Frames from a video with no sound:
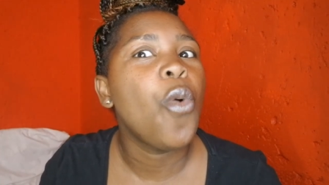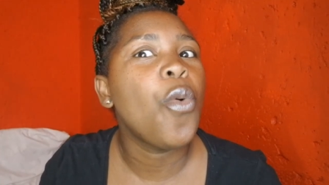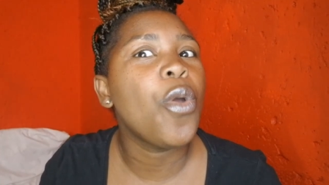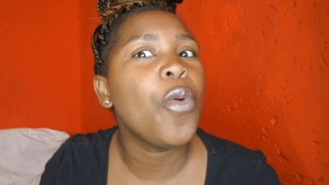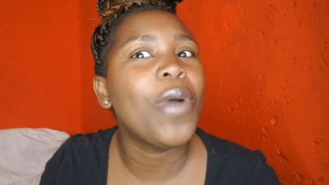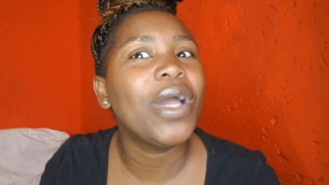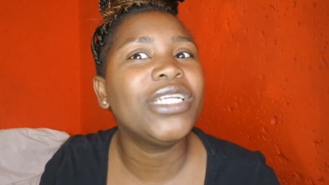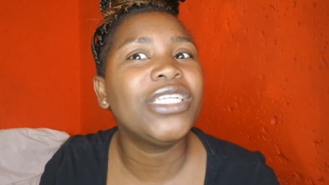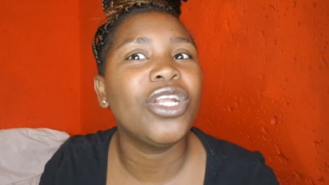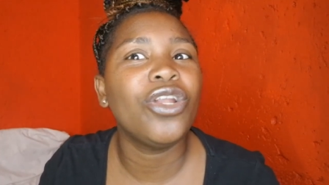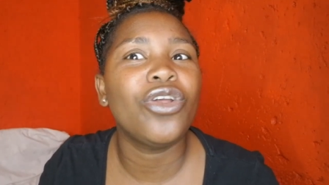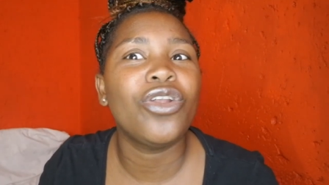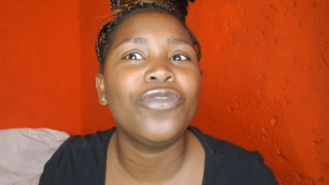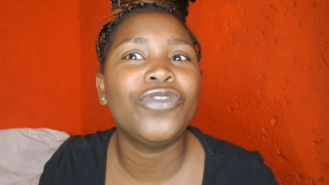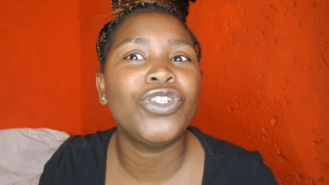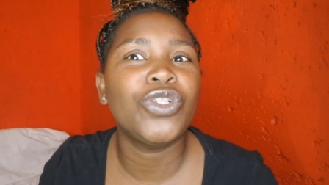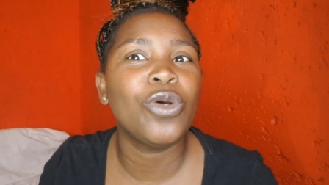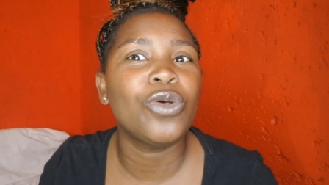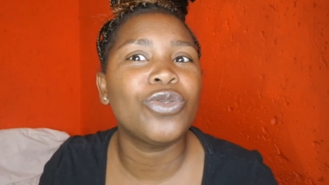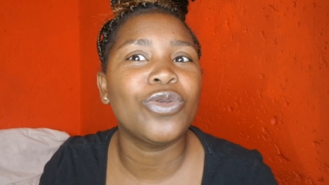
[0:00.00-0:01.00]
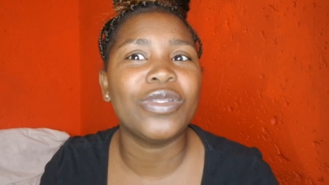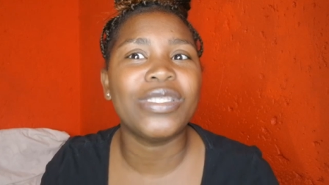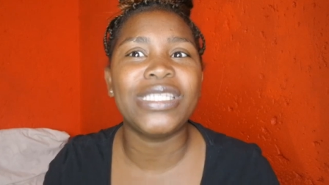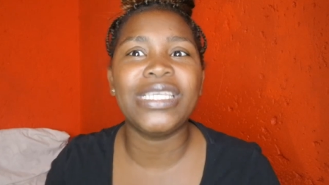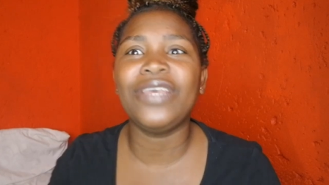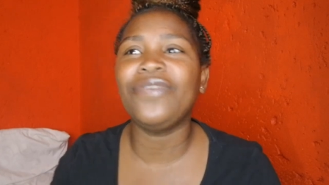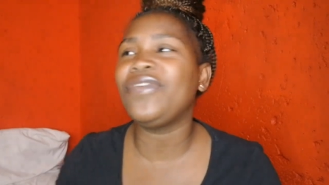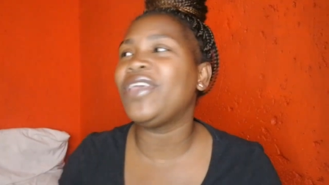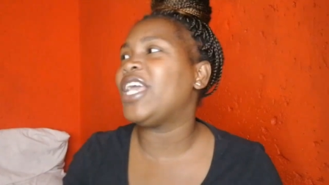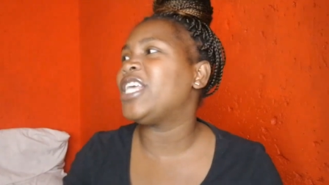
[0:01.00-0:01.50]
We watch a lot of shows on
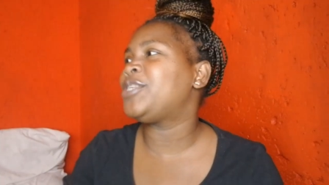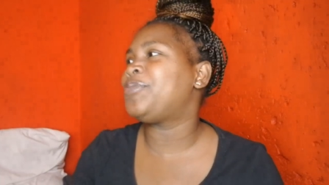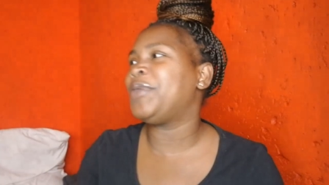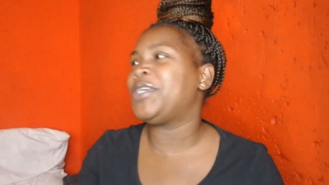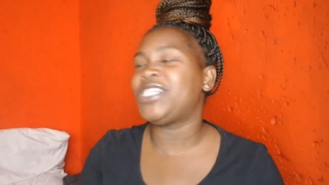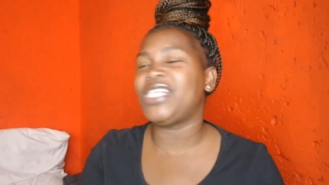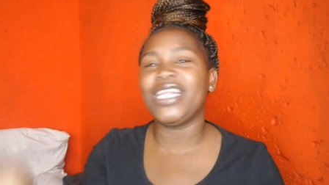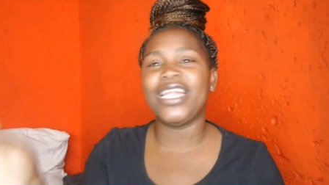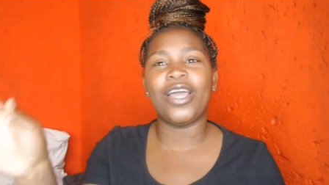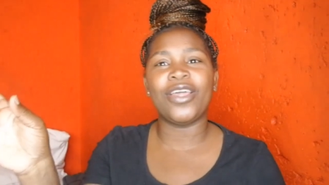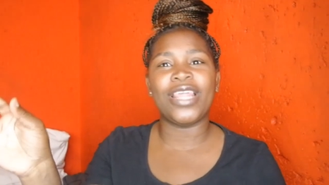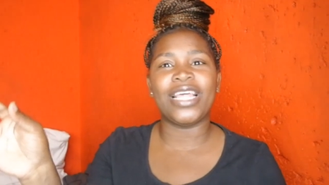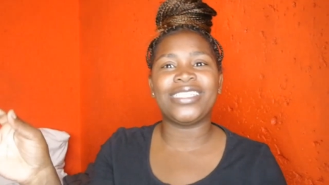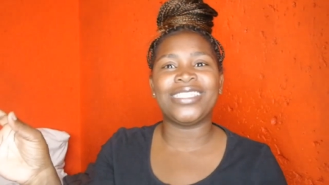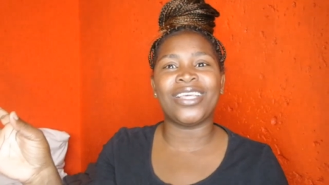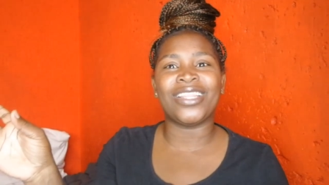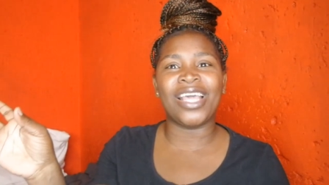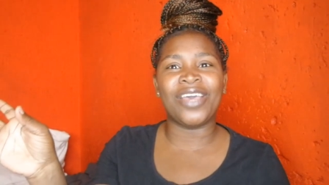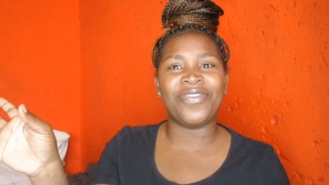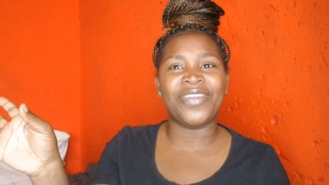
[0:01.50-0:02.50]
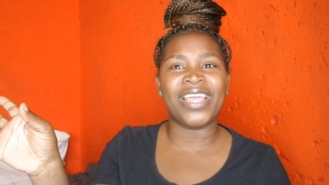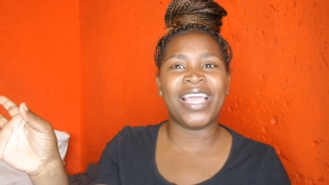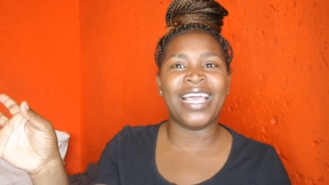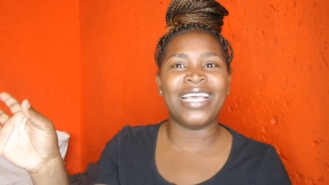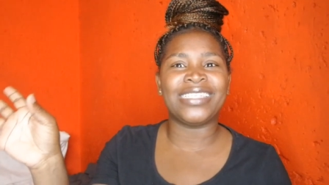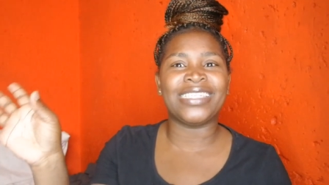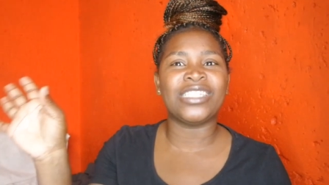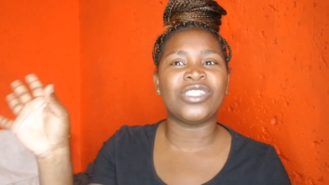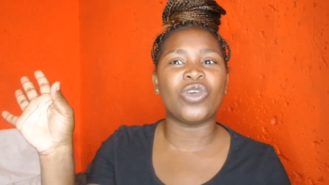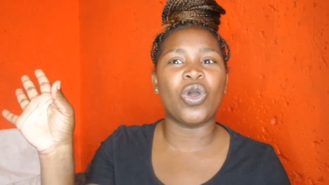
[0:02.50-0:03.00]
TV, especially now that South Africa
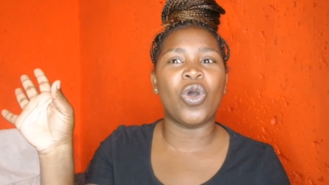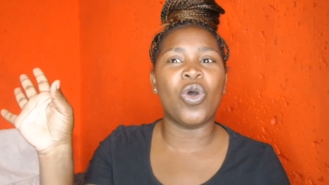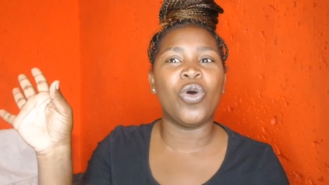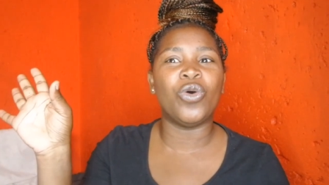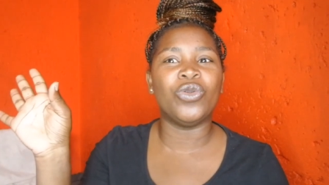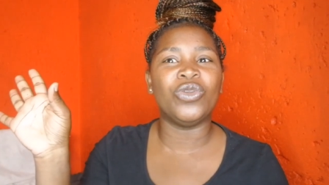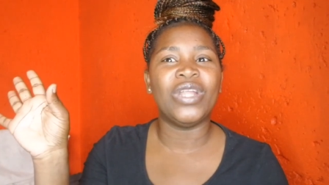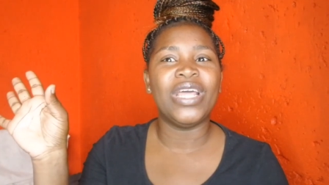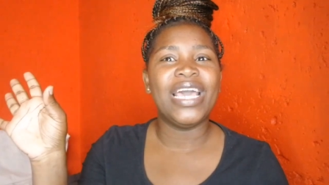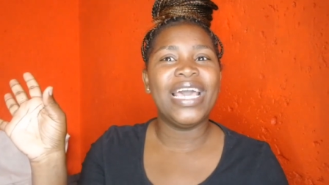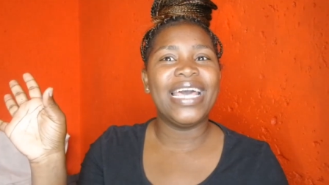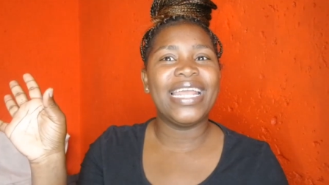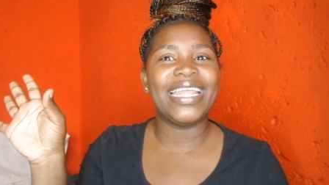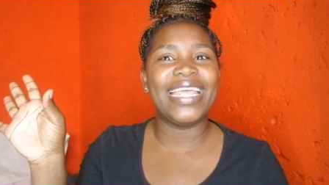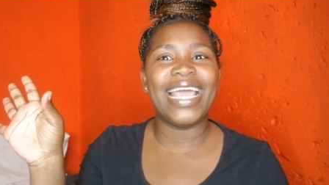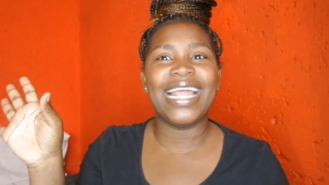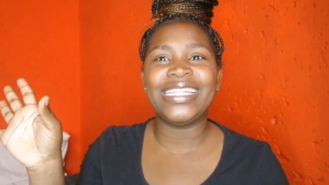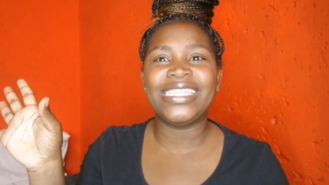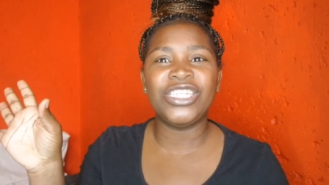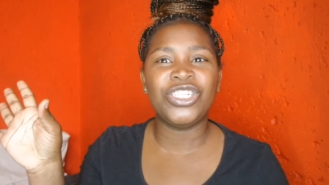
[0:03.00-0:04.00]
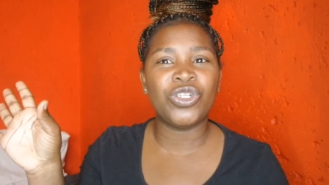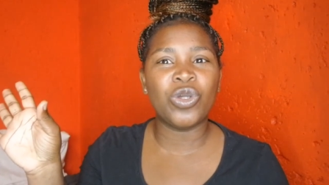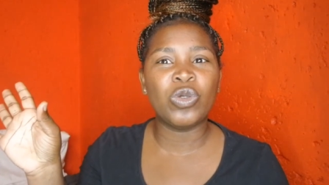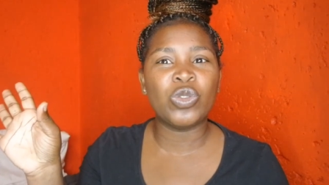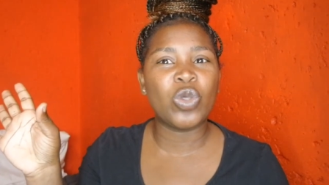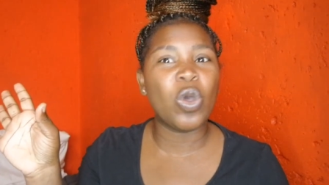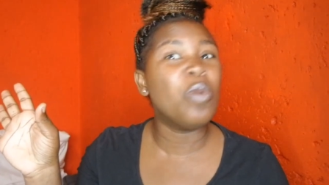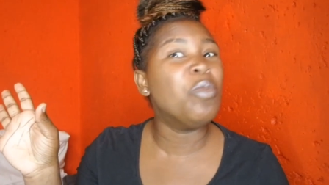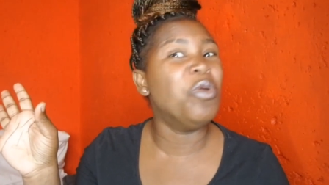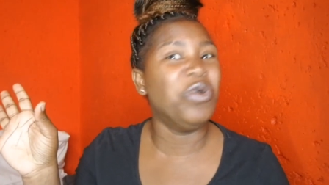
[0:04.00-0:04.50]
has its own reality
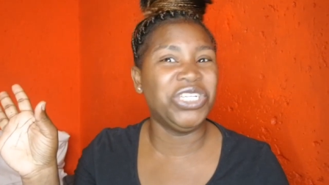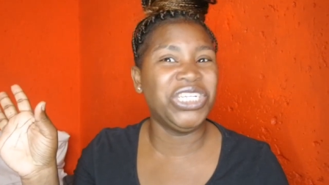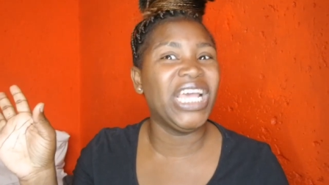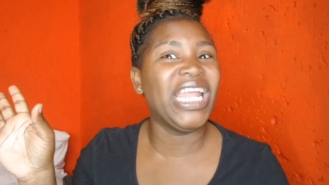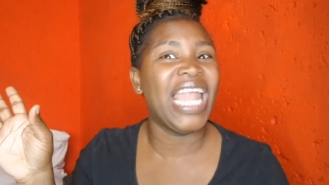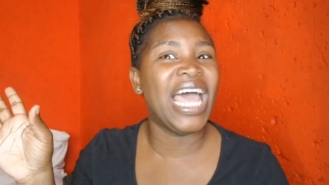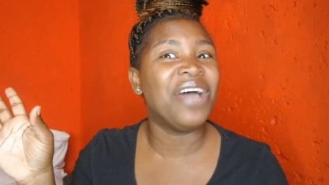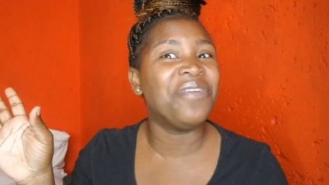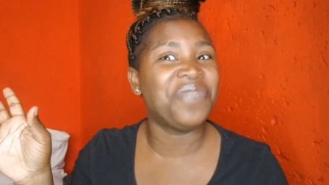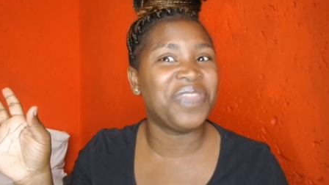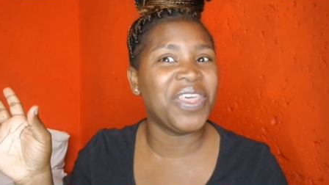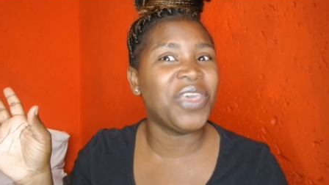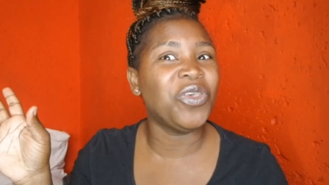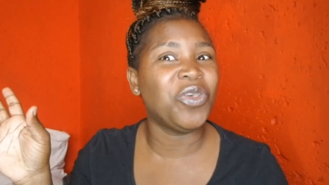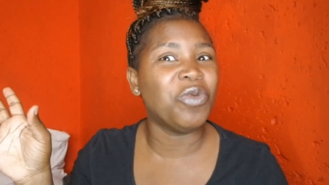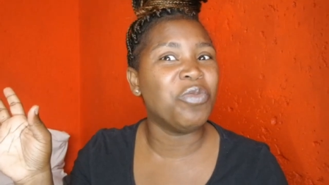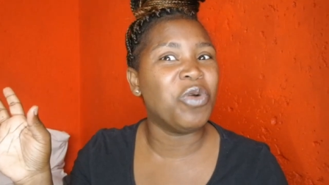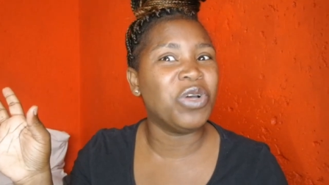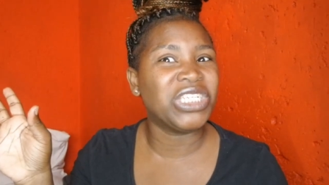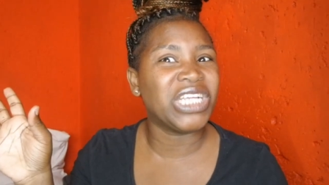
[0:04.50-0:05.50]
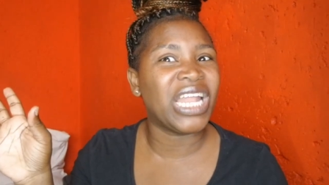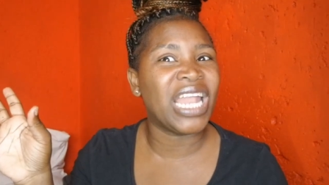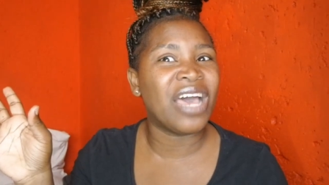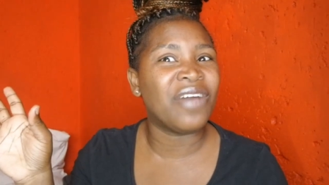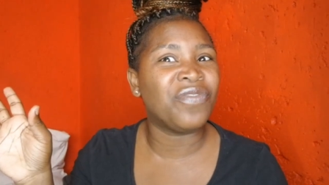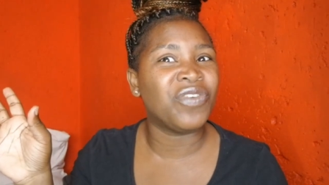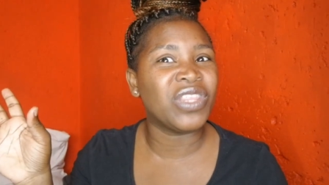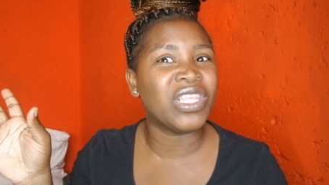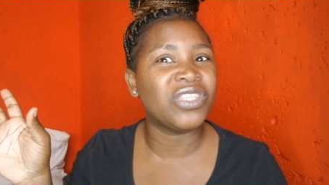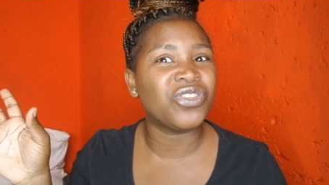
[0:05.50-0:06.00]
shows. Go Mocha Love. Thank you, Mocha
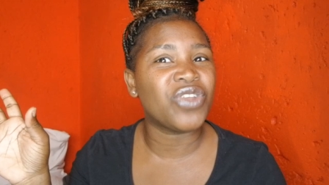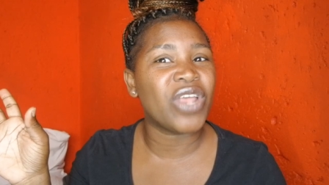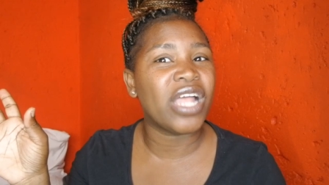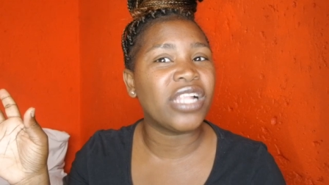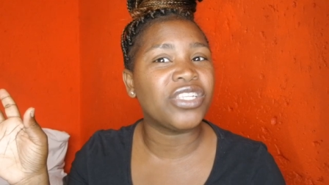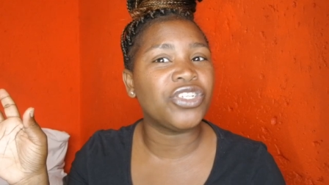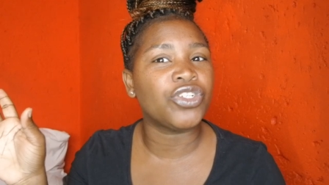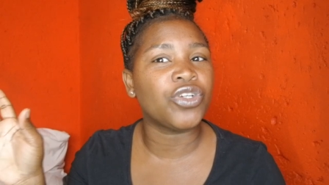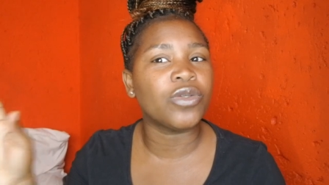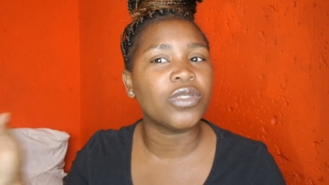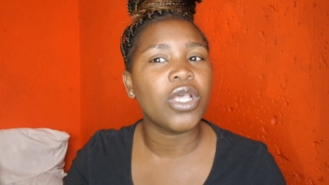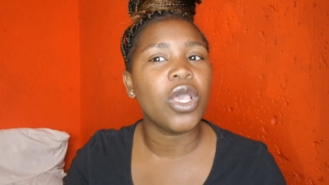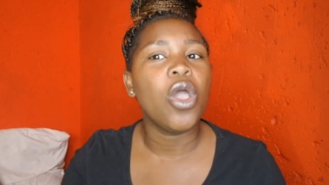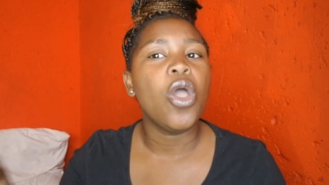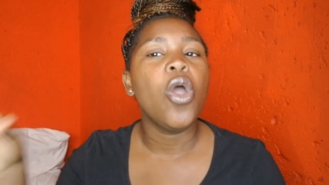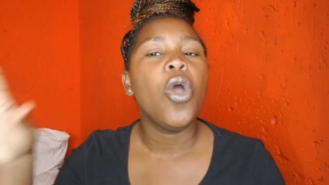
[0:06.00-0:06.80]
Love, for these reality shows.